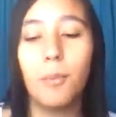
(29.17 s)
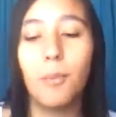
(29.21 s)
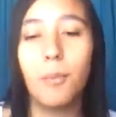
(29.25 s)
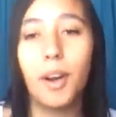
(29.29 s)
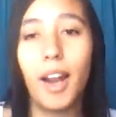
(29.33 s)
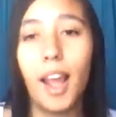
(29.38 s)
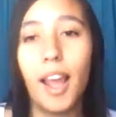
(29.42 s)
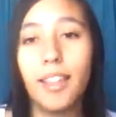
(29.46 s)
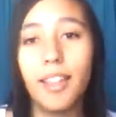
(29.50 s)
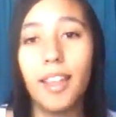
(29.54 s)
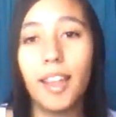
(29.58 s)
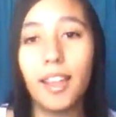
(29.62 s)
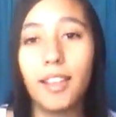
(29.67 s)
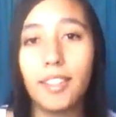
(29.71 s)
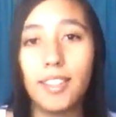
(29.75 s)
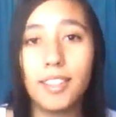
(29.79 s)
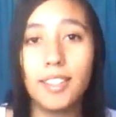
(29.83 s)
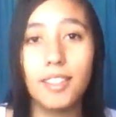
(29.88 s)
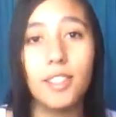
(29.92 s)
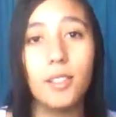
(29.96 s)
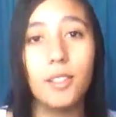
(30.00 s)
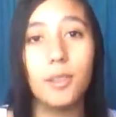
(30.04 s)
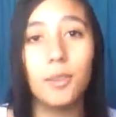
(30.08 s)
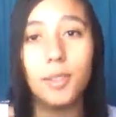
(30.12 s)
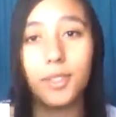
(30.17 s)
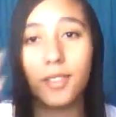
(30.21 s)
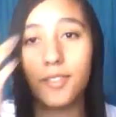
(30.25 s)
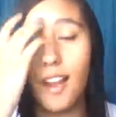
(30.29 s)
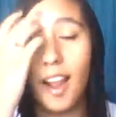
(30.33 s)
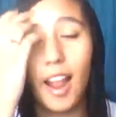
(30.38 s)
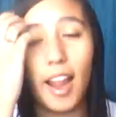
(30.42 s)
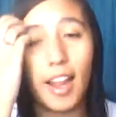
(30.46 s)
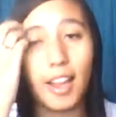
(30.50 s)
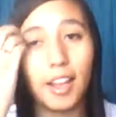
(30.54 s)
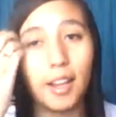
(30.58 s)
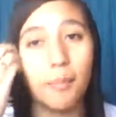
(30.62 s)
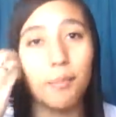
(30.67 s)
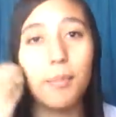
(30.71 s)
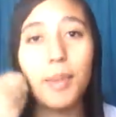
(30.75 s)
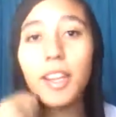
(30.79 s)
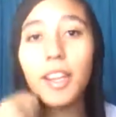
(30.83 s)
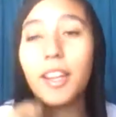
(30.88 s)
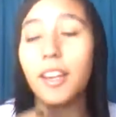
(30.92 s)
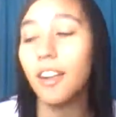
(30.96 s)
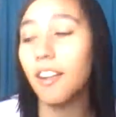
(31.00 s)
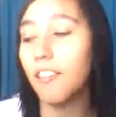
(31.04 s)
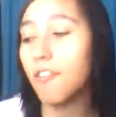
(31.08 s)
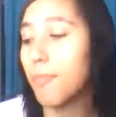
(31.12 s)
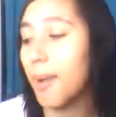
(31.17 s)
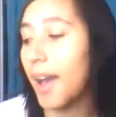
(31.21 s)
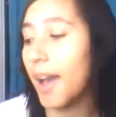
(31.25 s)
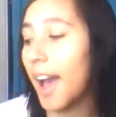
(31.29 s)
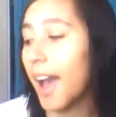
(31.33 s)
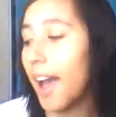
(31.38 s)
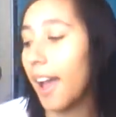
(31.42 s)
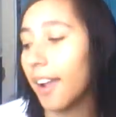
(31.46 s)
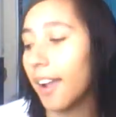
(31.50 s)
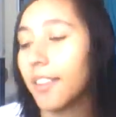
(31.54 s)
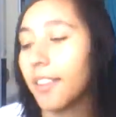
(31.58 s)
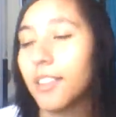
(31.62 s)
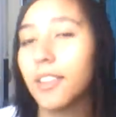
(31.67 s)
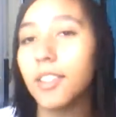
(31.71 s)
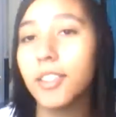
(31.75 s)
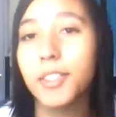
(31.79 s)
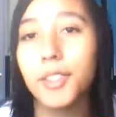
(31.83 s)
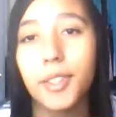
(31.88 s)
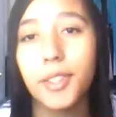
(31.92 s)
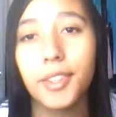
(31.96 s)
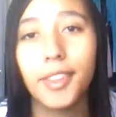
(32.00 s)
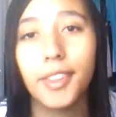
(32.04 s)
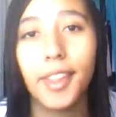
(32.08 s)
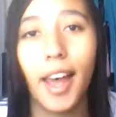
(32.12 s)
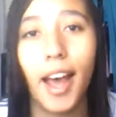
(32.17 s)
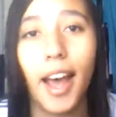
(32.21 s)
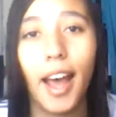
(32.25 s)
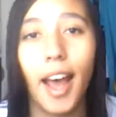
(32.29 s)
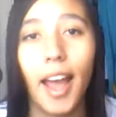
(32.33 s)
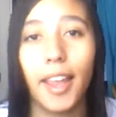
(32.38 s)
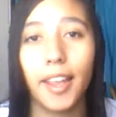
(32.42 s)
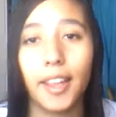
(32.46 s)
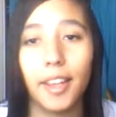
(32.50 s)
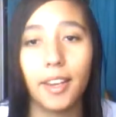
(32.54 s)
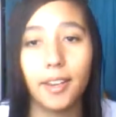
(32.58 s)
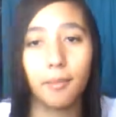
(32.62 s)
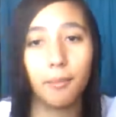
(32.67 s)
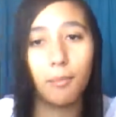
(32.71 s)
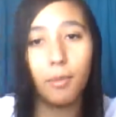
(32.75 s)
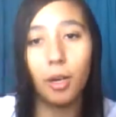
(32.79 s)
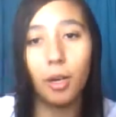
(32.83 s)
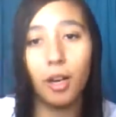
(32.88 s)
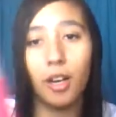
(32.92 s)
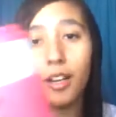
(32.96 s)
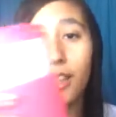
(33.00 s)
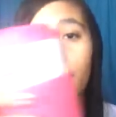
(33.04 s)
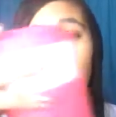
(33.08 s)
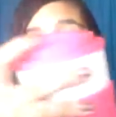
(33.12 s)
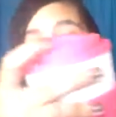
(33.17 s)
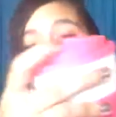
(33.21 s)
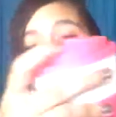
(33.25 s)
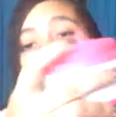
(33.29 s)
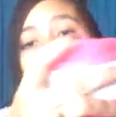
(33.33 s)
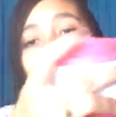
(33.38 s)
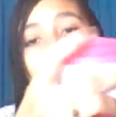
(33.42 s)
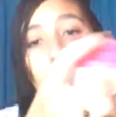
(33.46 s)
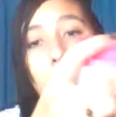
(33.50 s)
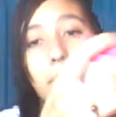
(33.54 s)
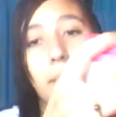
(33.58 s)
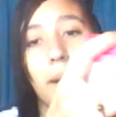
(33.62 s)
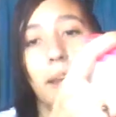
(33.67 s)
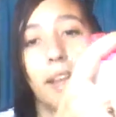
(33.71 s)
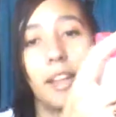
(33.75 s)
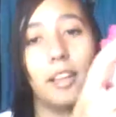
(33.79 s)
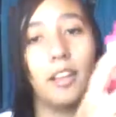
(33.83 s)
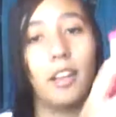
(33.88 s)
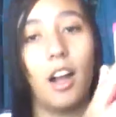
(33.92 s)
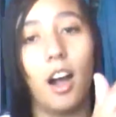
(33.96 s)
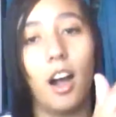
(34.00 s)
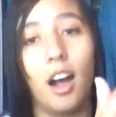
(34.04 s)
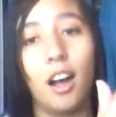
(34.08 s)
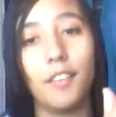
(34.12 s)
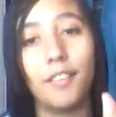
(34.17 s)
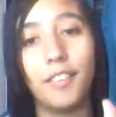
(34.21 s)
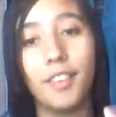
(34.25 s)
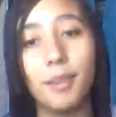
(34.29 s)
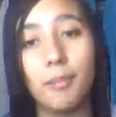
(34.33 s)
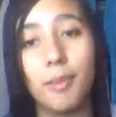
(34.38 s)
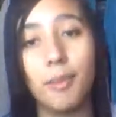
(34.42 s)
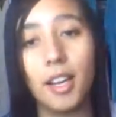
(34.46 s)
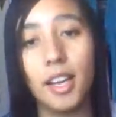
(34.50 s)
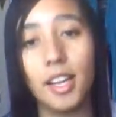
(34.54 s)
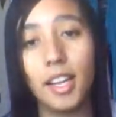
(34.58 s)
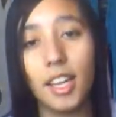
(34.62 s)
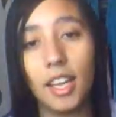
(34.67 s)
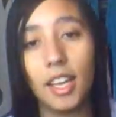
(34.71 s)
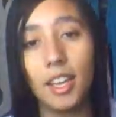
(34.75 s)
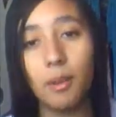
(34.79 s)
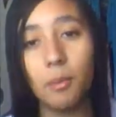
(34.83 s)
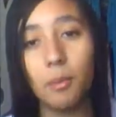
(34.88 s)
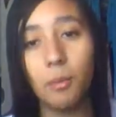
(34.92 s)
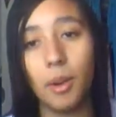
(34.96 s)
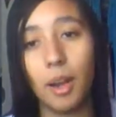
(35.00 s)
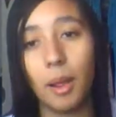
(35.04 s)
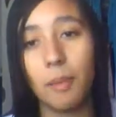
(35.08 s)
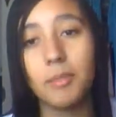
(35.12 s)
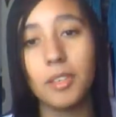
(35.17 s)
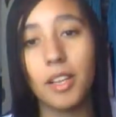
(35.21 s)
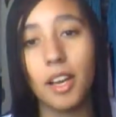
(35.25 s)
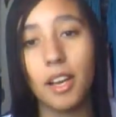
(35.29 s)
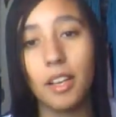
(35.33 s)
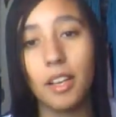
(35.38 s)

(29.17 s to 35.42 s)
What I like to do is find a big enough bag that I can put my coffee mug in when I'm